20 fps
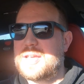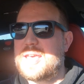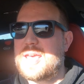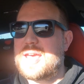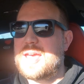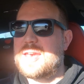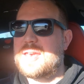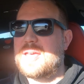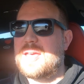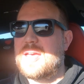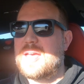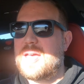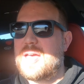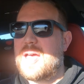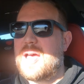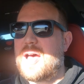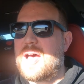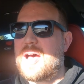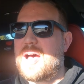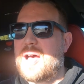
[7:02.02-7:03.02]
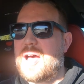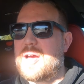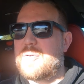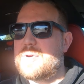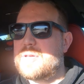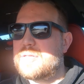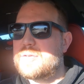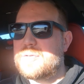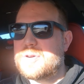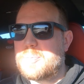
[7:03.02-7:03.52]
kit. I
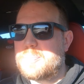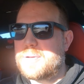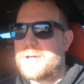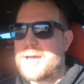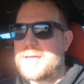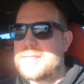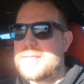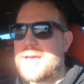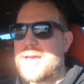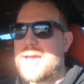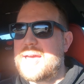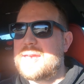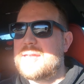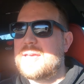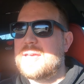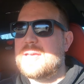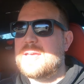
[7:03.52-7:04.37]
went through and applied that.